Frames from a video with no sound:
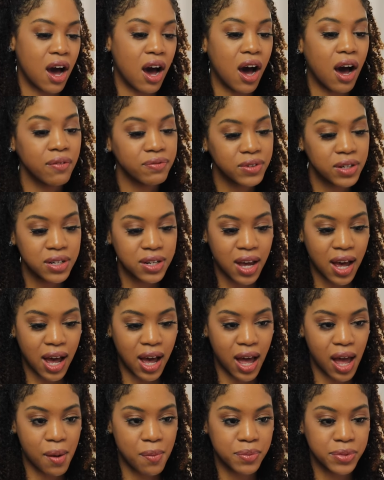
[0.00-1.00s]

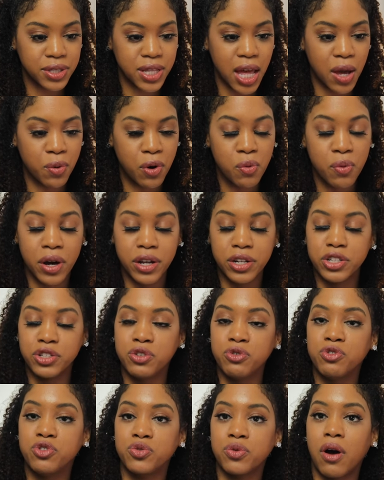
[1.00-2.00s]
oftentimes they will want
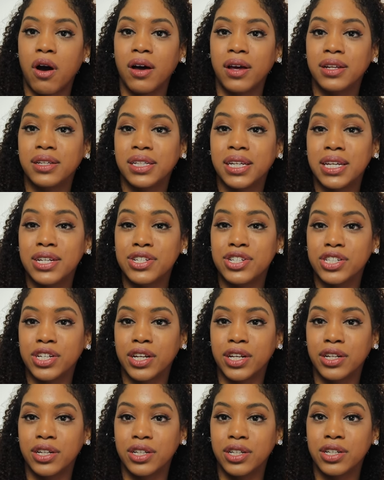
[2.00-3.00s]
to draw
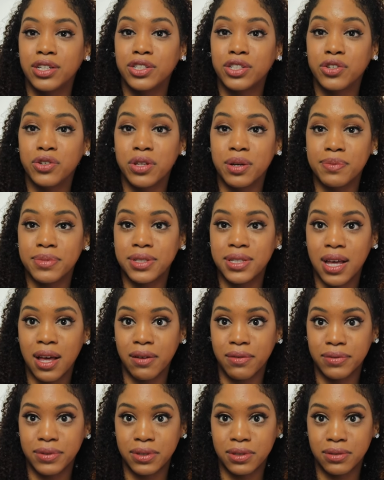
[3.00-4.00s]
attention to
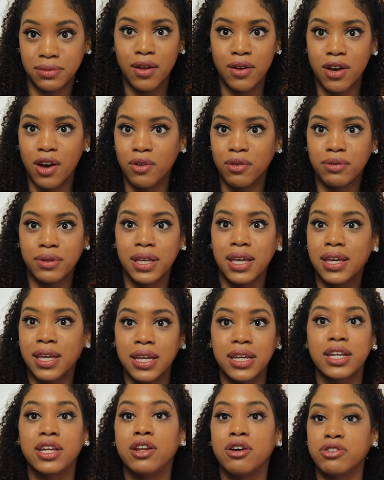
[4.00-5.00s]
themselves. You know,
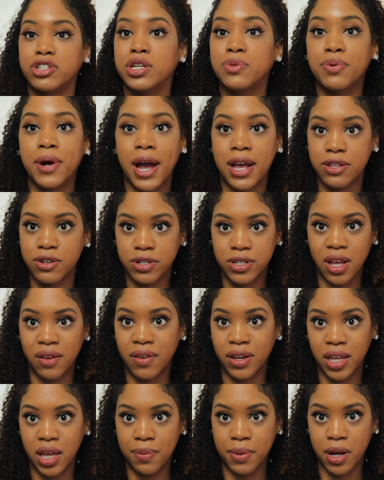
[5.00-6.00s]
Keke, you know, she prides herself
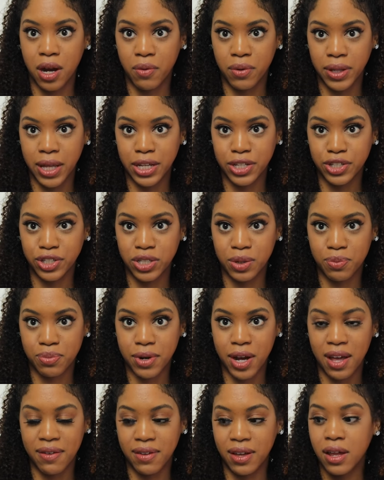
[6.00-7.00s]
on keeping her relationship
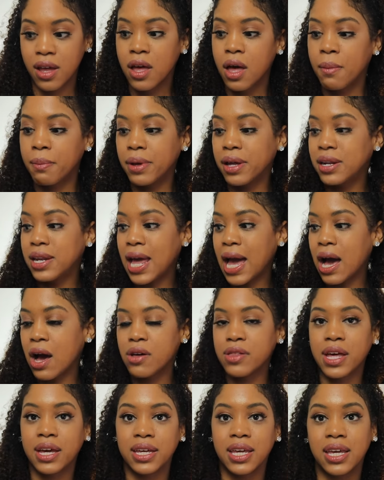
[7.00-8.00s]
private. But
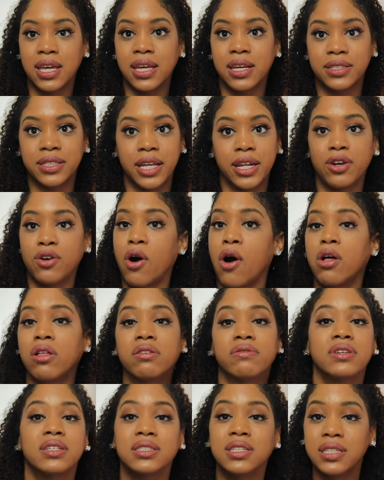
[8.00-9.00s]
now that Keke is getting all
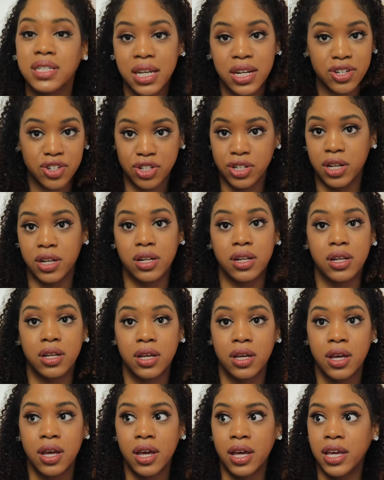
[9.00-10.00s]
of this attention,
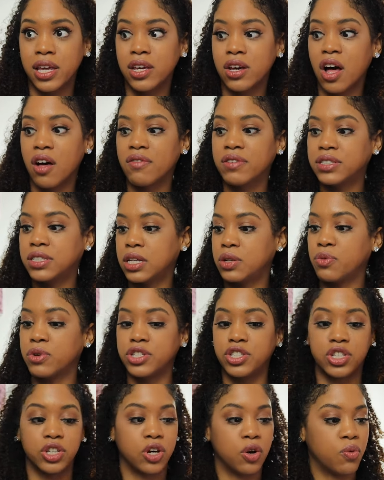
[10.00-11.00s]
he all of a sudden
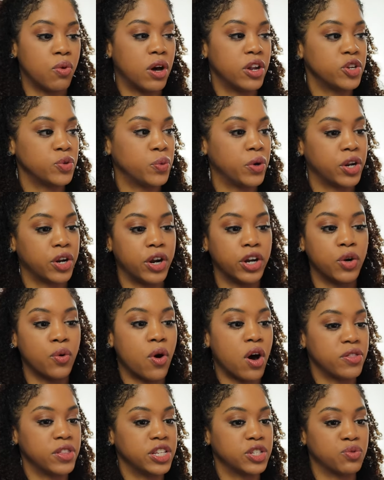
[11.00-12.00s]
wants to go on Twitter and go
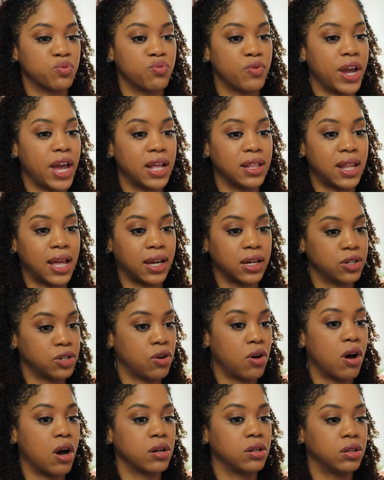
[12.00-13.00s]
on this rant like a
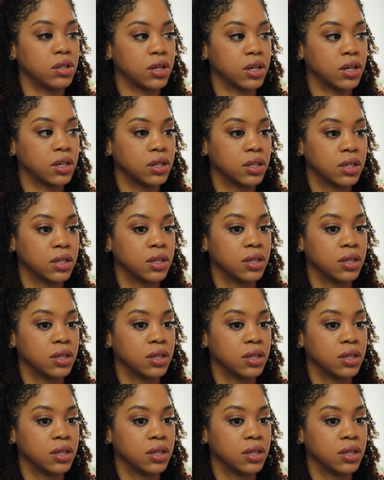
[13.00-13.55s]
toddler